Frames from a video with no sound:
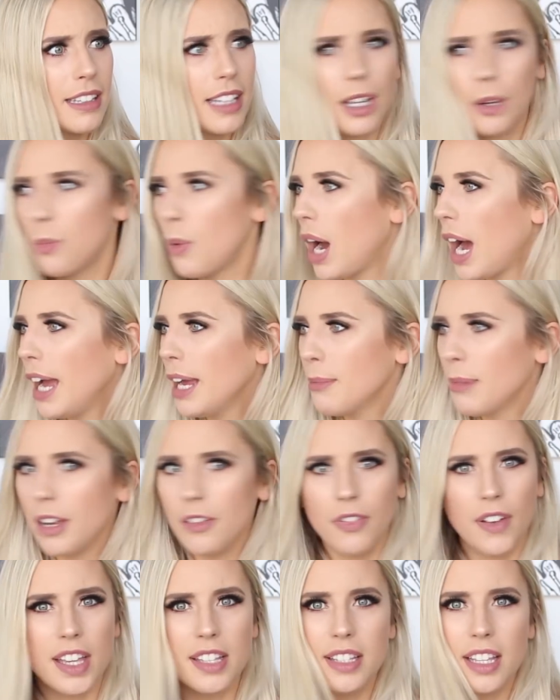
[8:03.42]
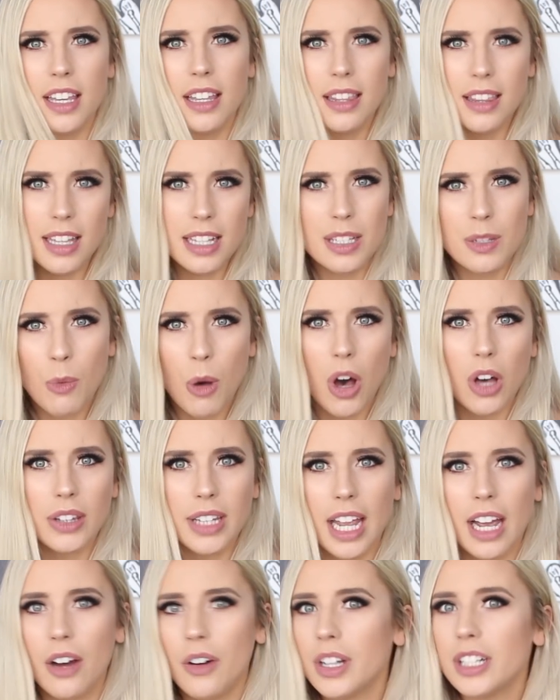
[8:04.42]
like, why am I facing this wall
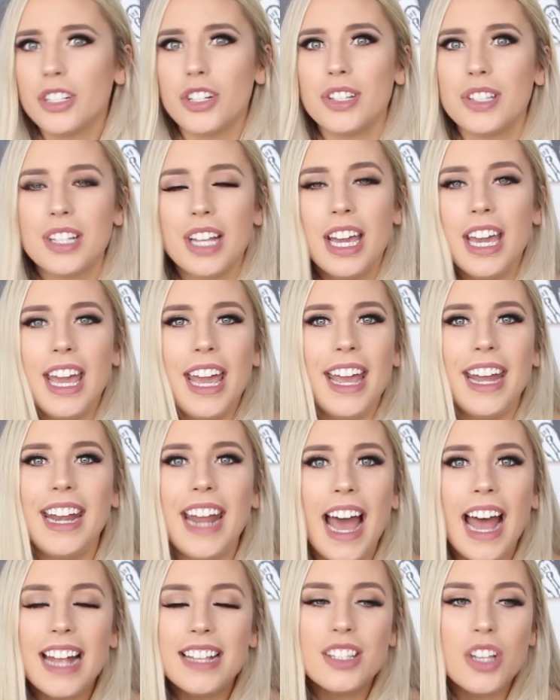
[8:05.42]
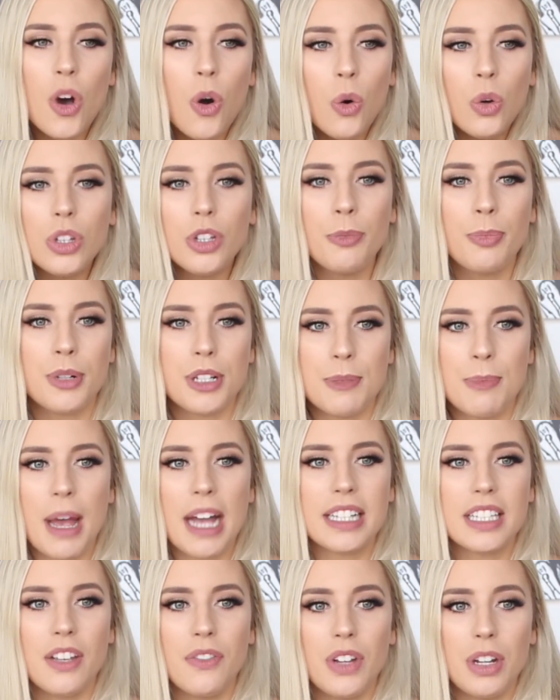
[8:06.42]
now? It adds a whole new
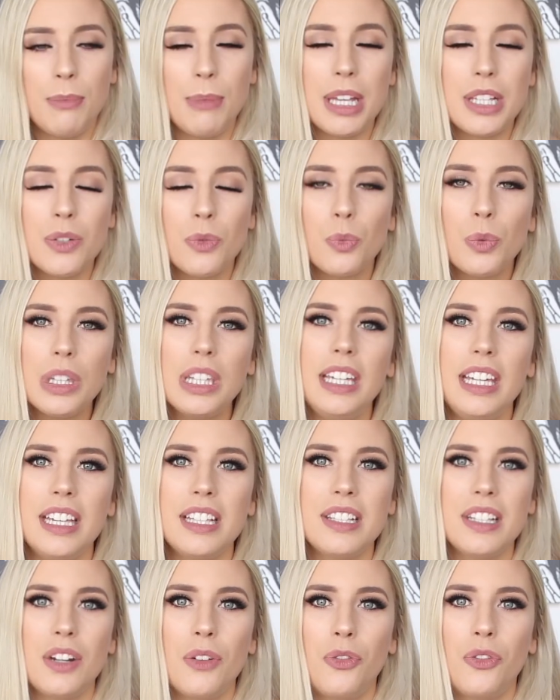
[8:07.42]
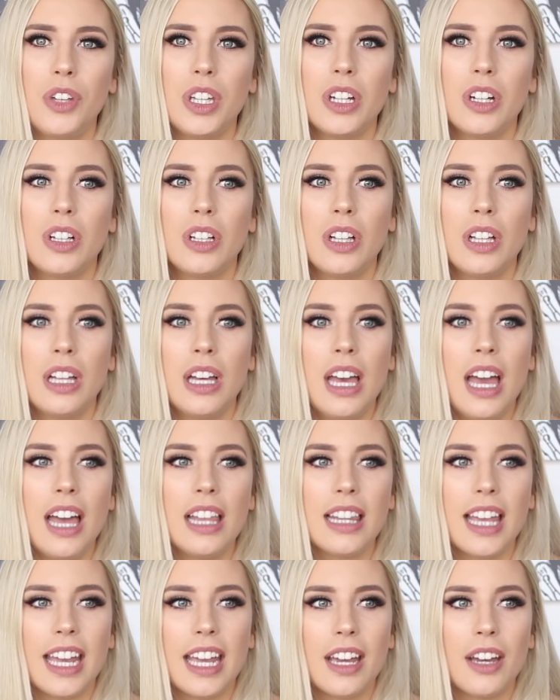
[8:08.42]
perspective, and it makes it really easy to feel
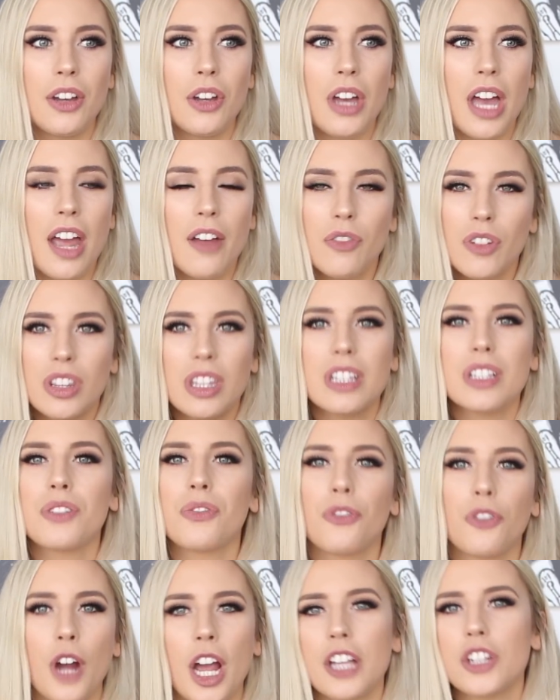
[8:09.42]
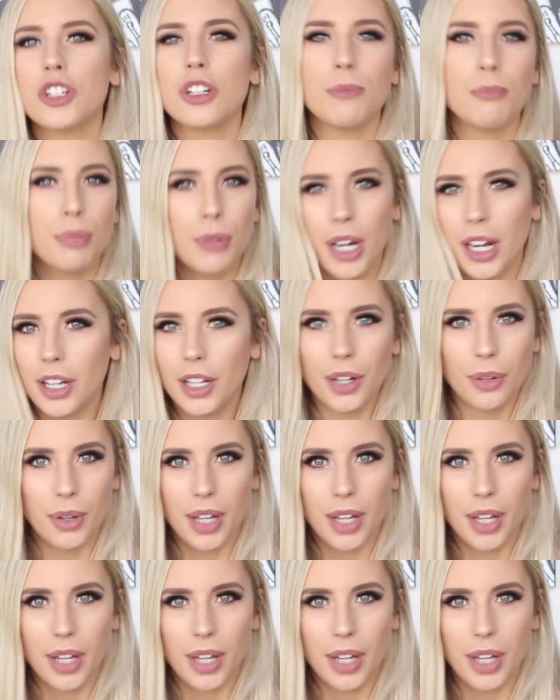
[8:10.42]
like everything's fresh and brand new